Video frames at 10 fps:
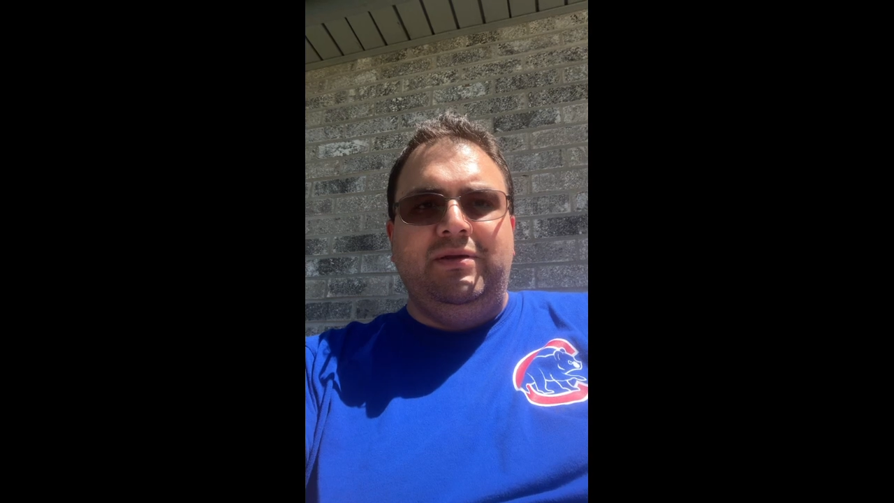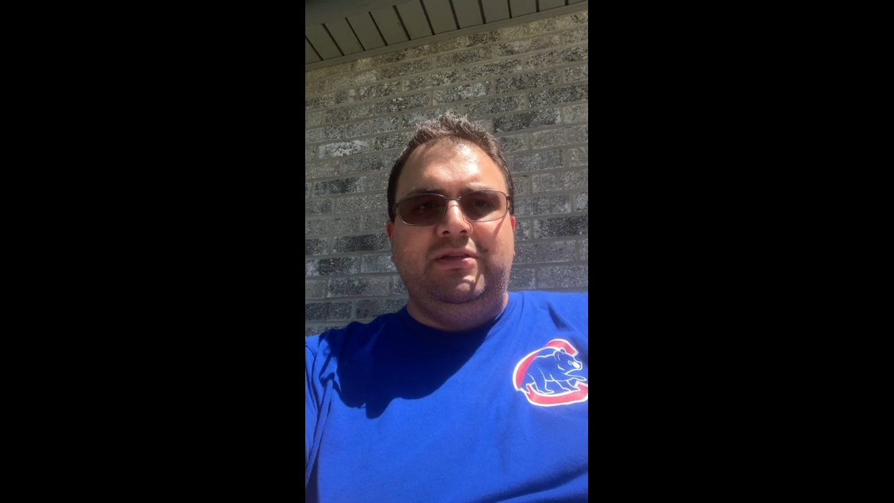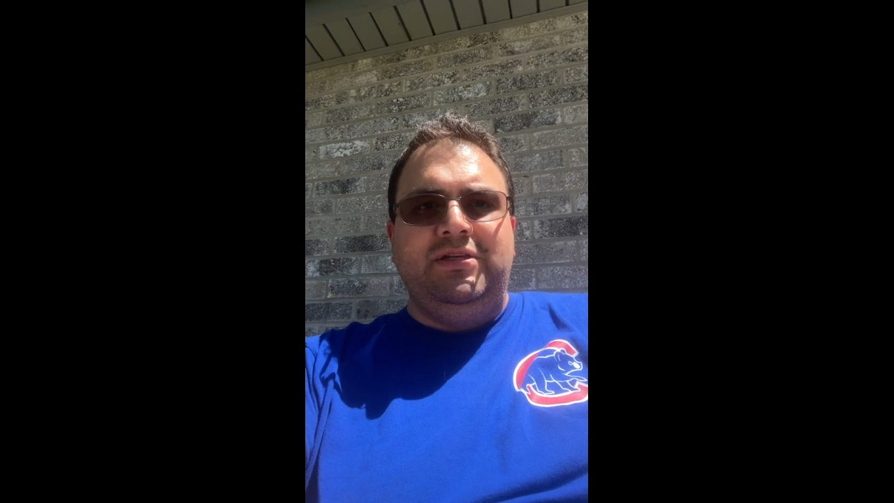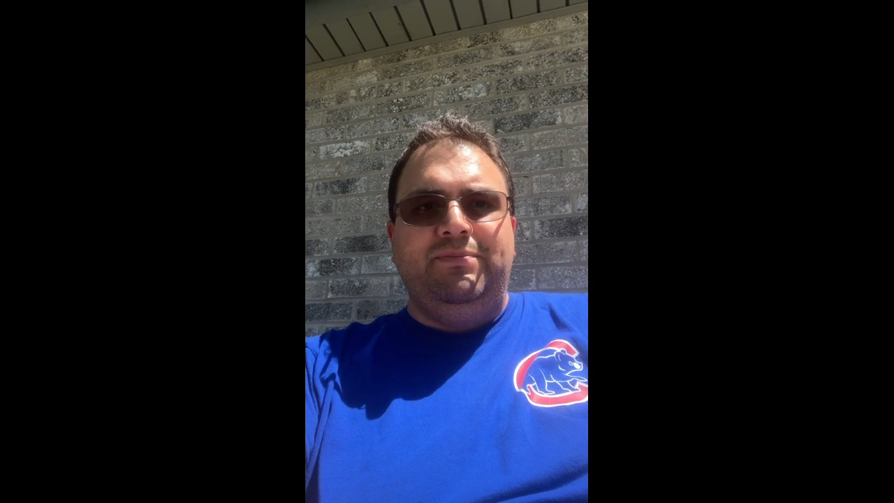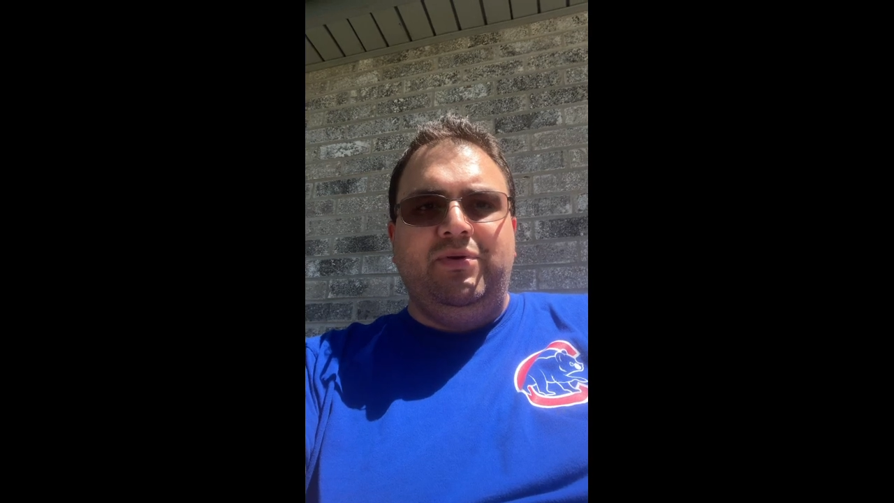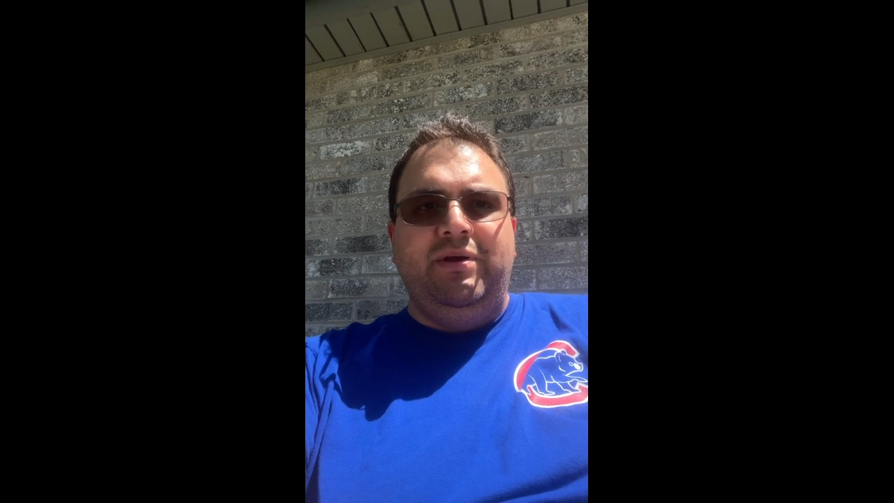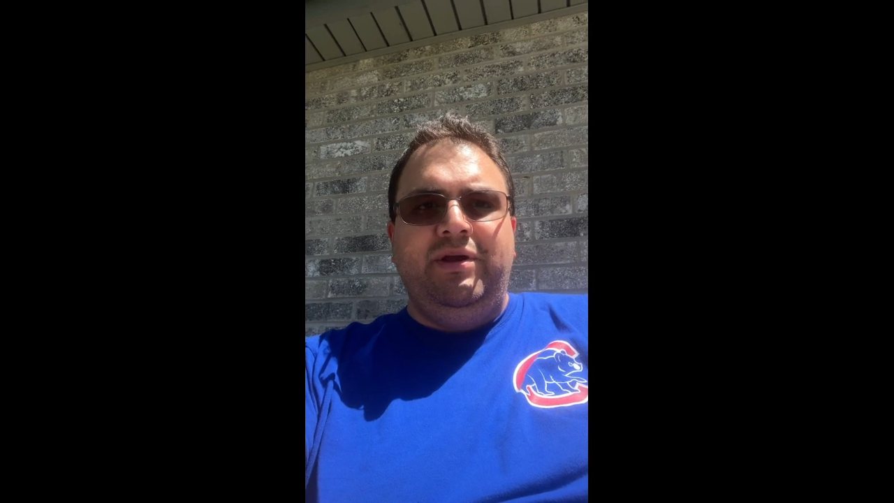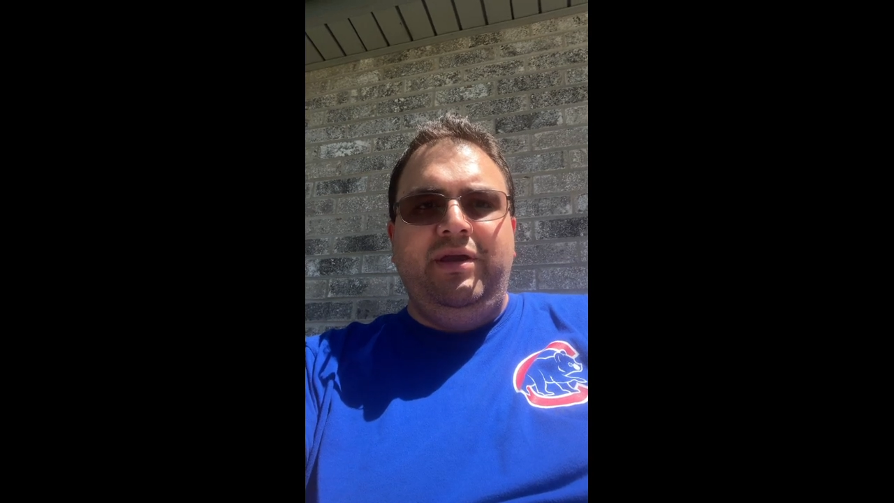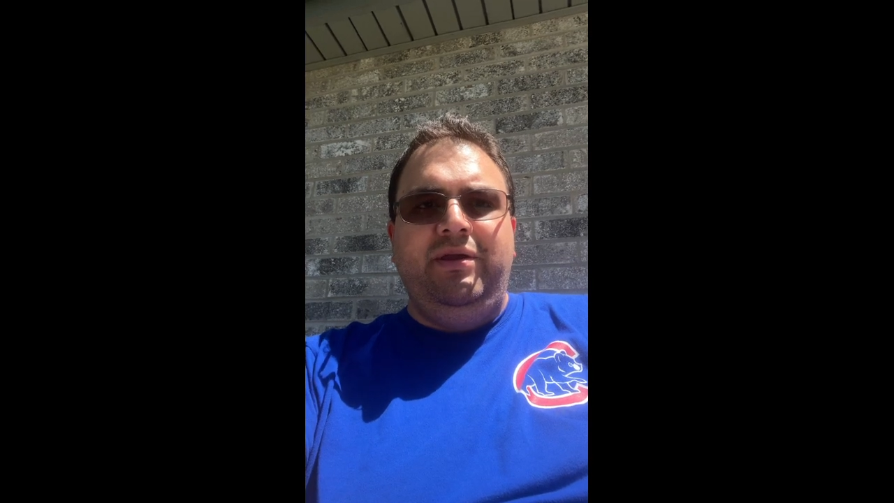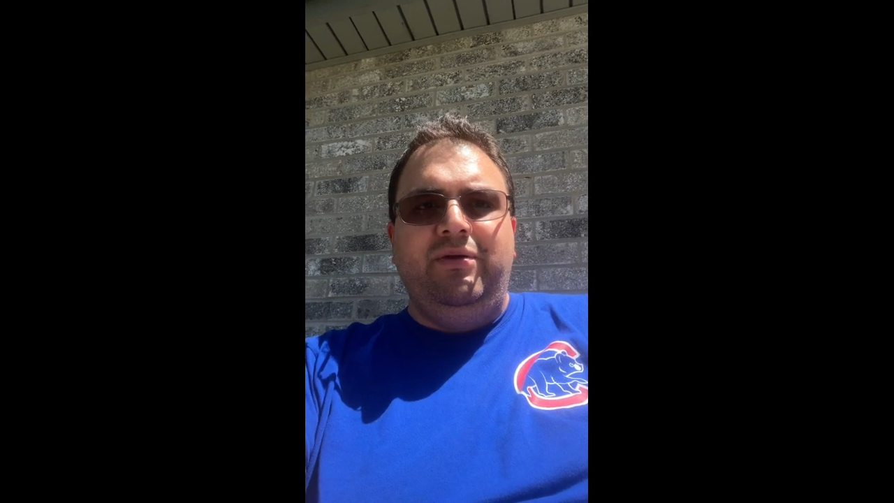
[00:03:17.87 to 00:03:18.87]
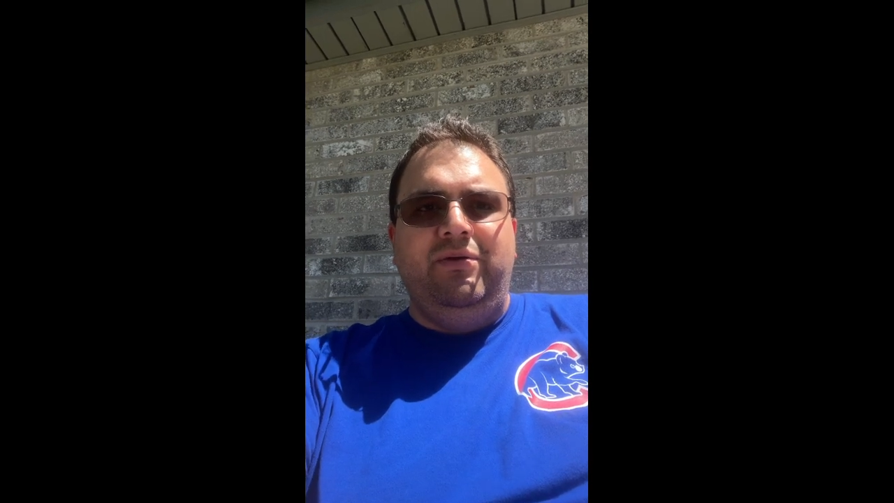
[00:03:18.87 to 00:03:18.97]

contemporary